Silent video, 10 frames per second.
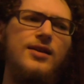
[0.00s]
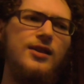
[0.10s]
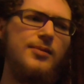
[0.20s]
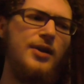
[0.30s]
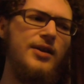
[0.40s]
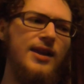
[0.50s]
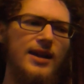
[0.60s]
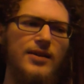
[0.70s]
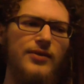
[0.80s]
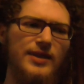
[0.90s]
Talk about it
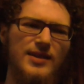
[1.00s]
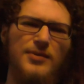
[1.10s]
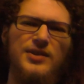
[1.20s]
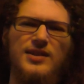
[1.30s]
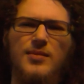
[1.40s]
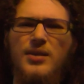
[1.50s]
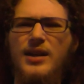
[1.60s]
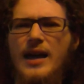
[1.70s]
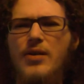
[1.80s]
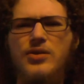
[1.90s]
negatively, someone's just gonna be
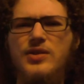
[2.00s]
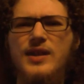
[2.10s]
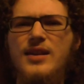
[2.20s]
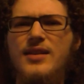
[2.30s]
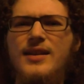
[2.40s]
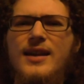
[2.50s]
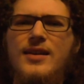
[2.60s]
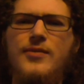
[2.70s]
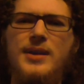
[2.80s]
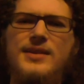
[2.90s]
like, how could you say anything
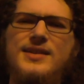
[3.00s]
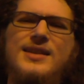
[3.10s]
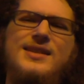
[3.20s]
negative about this?